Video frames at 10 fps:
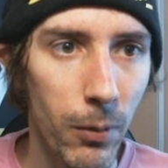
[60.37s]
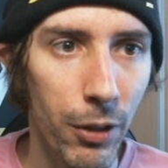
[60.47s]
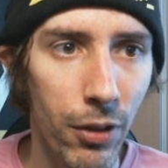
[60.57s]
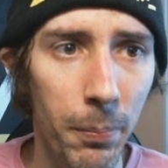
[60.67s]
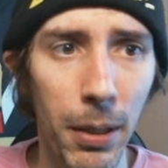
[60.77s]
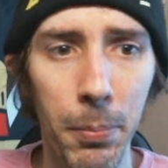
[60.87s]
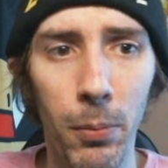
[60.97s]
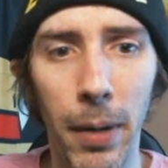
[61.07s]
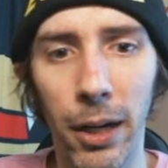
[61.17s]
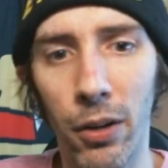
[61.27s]
Some people
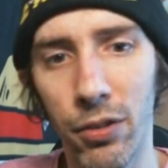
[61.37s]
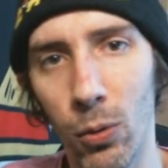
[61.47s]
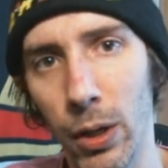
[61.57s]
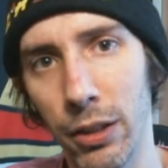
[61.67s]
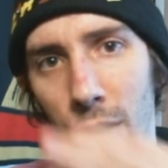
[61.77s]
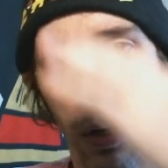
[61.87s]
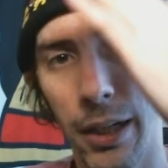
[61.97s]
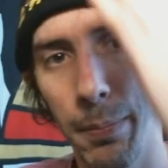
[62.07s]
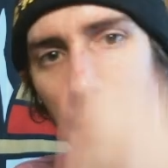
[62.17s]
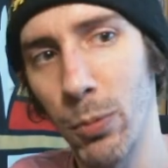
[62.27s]
might also want it to
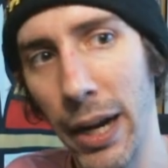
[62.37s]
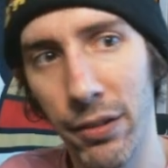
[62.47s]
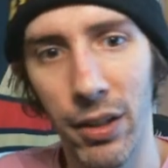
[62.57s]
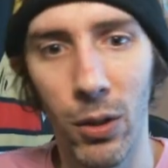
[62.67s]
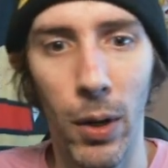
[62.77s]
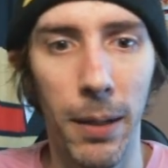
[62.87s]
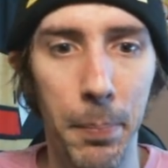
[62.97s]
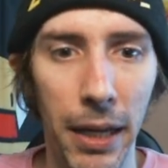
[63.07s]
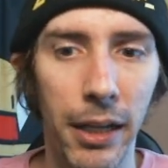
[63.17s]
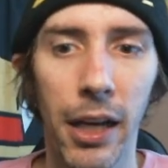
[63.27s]
already be rising quite a
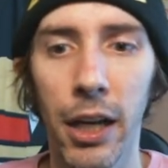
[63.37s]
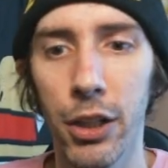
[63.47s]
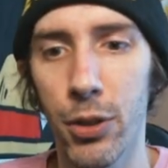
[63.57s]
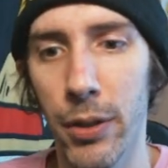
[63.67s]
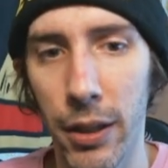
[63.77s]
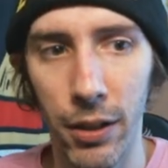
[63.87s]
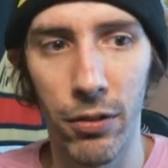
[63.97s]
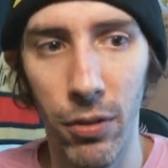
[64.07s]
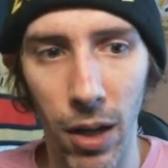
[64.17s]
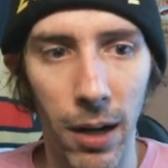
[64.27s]
bit, showing that
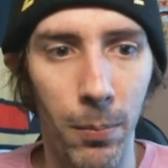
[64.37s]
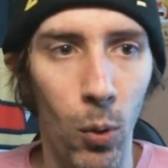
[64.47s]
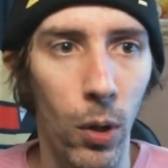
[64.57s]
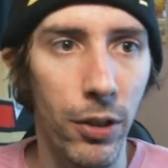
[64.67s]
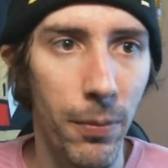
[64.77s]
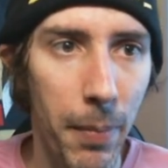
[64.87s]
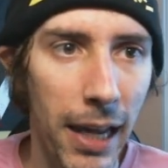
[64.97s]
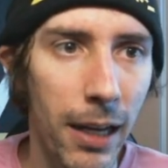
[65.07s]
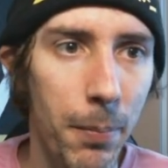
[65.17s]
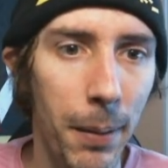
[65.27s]
there's a lot more
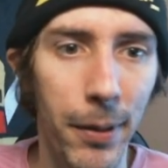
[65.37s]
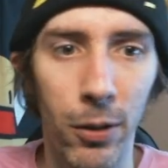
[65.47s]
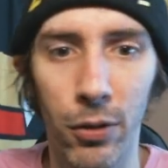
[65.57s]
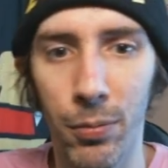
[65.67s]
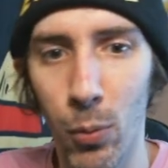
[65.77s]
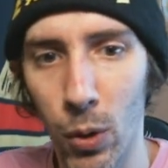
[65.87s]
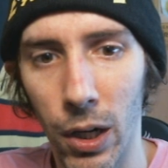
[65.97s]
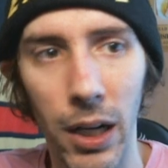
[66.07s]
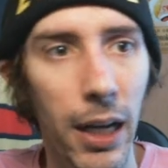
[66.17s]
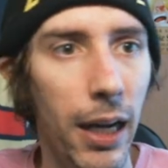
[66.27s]
demand. Maybe there was
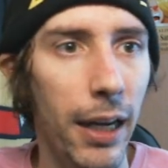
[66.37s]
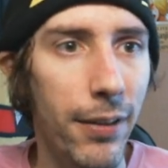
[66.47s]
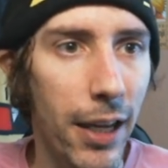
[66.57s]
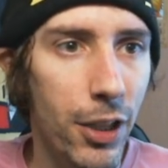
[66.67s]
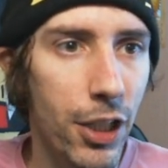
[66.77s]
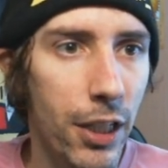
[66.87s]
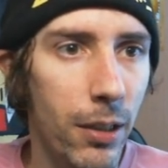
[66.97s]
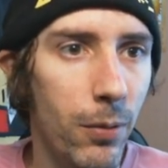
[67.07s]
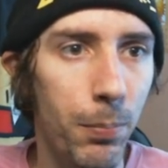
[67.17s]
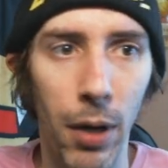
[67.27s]
more
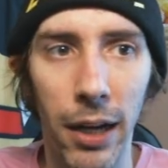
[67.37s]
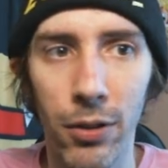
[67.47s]
attention brought